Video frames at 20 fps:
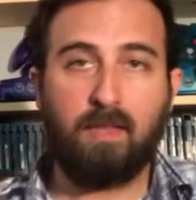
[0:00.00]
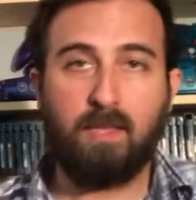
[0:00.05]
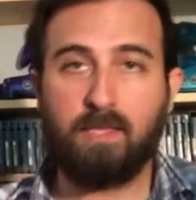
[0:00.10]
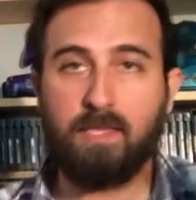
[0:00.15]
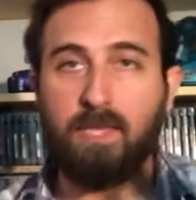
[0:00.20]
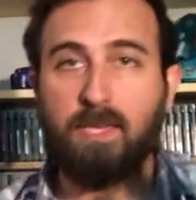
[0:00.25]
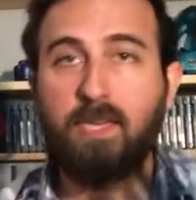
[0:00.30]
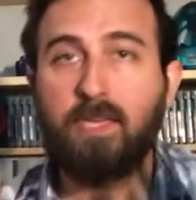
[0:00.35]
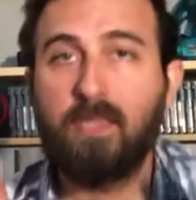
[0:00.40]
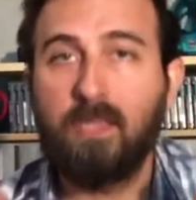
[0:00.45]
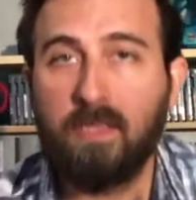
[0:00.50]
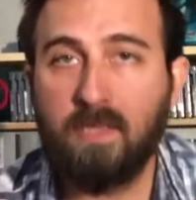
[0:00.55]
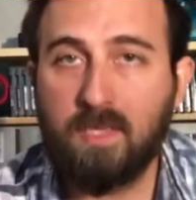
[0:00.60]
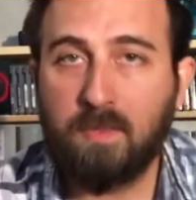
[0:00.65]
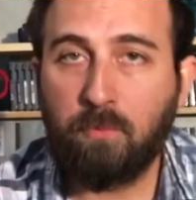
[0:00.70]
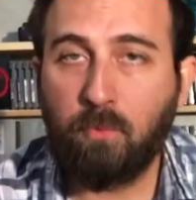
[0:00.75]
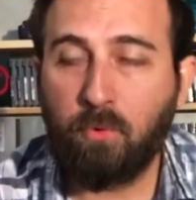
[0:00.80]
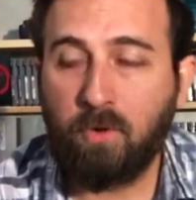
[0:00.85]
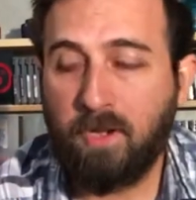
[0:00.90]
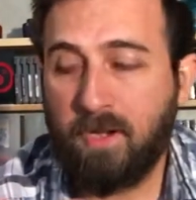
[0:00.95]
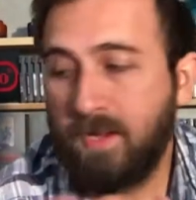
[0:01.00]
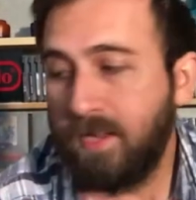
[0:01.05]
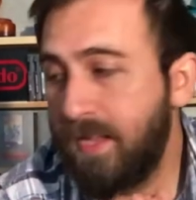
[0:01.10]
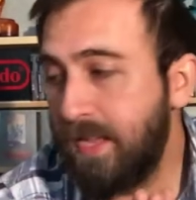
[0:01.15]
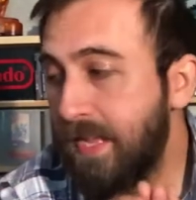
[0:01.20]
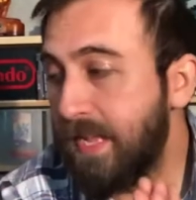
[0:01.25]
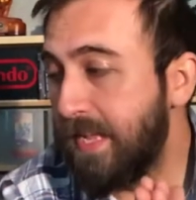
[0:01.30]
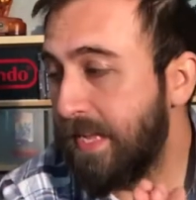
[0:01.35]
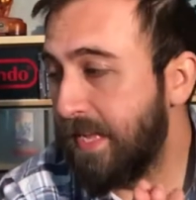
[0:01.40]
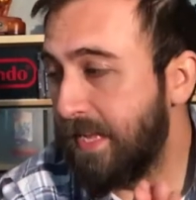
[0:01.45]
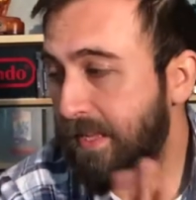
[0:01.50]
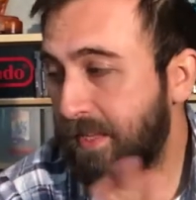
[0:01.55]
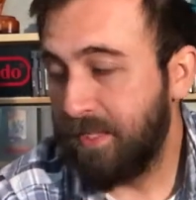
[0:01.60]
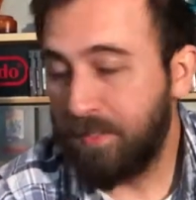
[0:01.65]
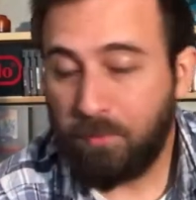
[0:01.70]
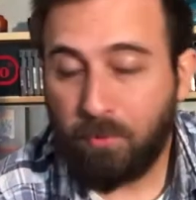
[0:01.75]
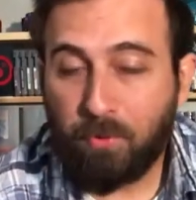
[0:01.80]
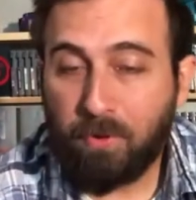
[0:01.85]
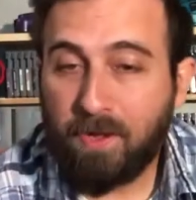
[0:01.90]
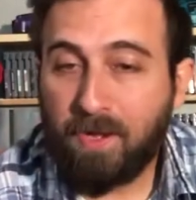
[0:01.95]
Let's get into this morning.
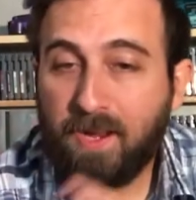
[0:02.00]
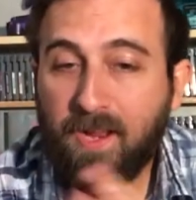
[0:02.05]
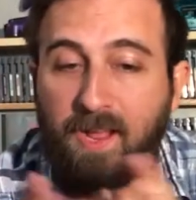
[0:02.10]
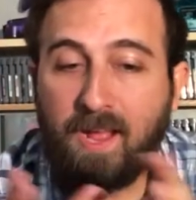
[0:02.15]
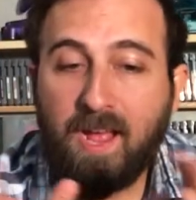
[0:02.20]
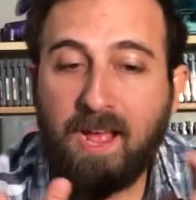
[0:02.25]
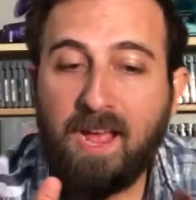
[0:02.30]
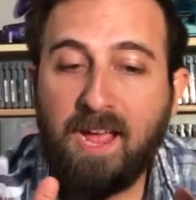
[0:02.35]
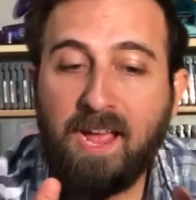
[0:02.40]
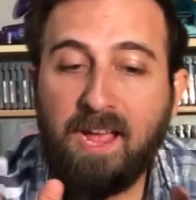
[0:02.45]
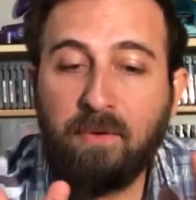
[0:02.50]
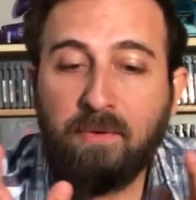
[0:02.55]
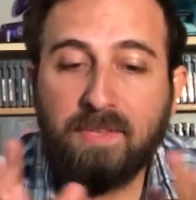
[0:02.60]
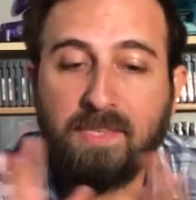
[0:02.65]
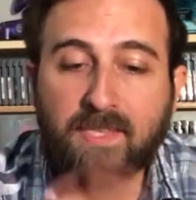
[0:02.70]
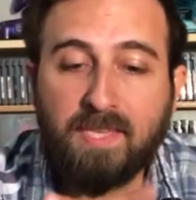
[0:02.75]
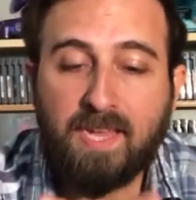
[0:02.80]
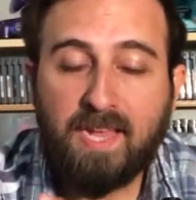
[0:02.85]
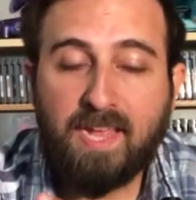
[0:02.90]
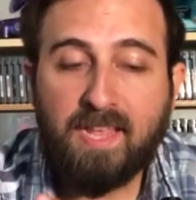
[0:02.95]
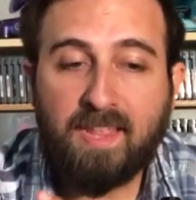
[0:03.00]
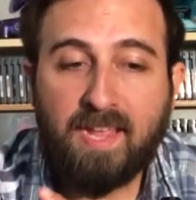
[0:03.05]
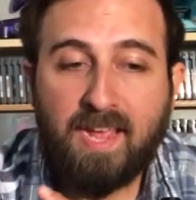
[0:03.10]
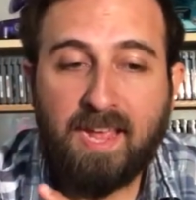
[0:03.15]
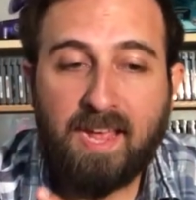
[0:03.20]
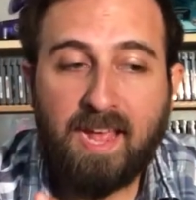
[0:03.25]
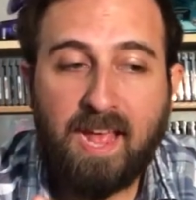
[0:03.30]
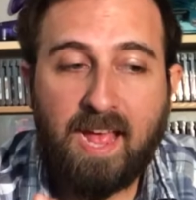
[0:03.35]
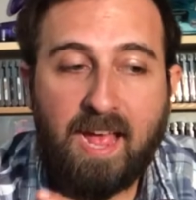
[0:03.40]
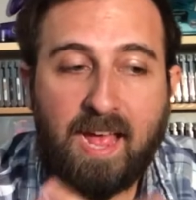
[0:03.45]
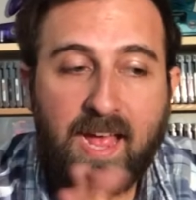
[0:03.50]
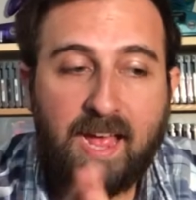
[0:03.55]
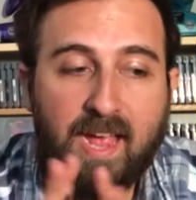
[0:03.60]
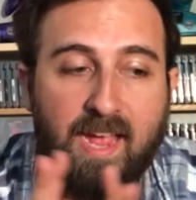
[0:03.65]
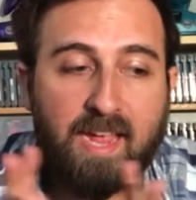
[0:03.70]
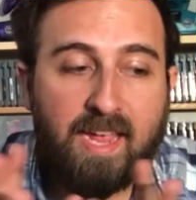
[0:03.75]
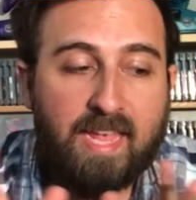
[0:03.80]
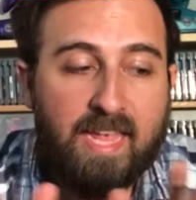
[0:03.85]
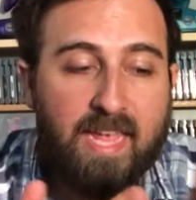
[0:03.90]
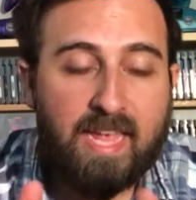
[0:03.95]
This morning, I would say that
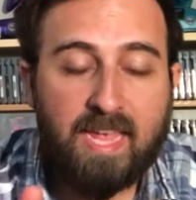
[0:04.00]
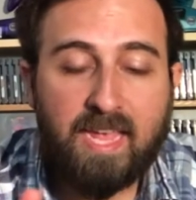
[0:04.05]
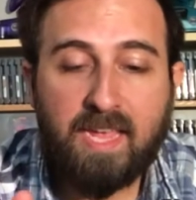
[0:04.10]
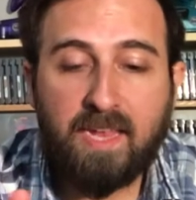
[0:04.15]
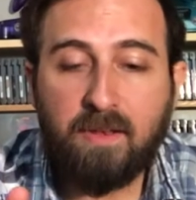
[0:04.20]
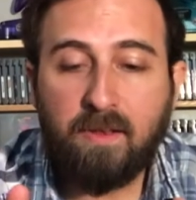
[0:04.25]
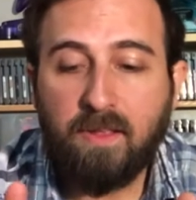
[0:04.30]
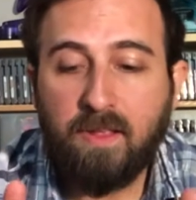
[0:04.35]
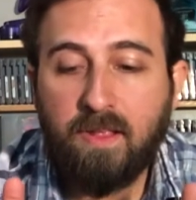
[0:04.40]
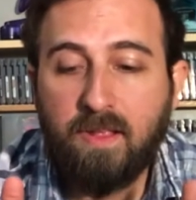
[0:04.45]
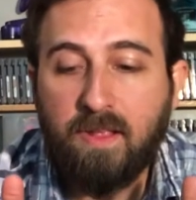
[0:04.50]
I hit